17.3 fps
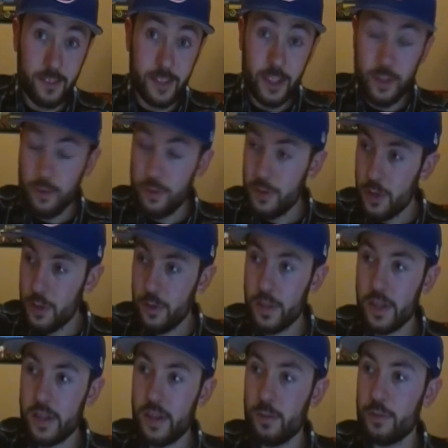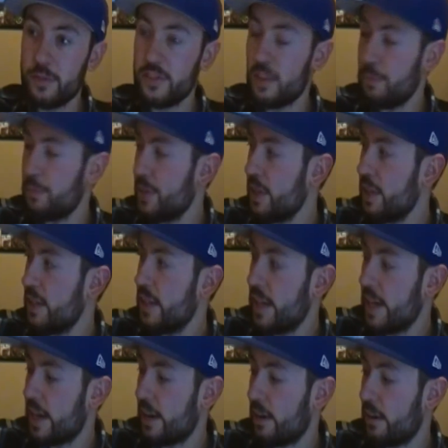you knew that there was something
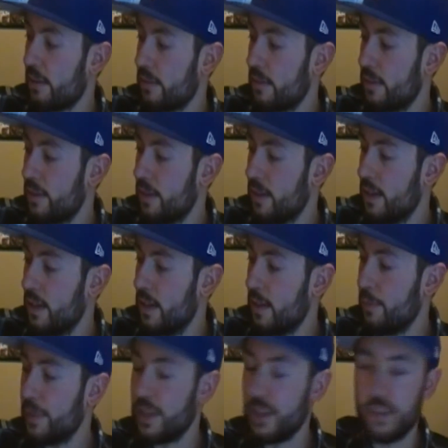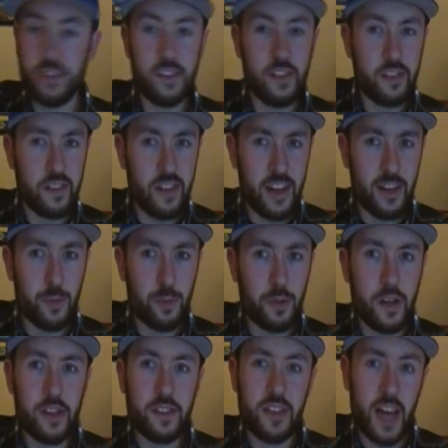there. Because this takes
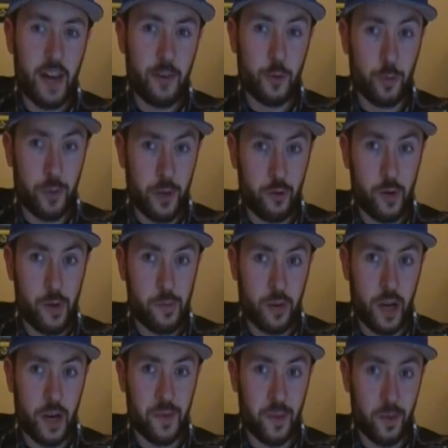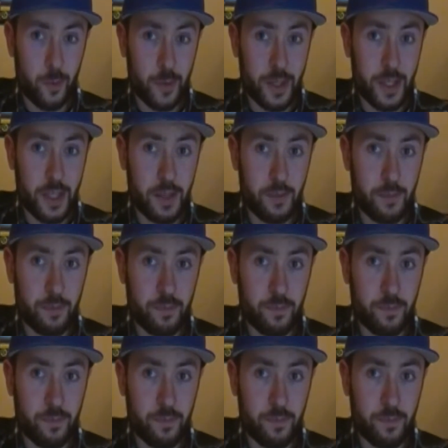place after Metroid Prime 3.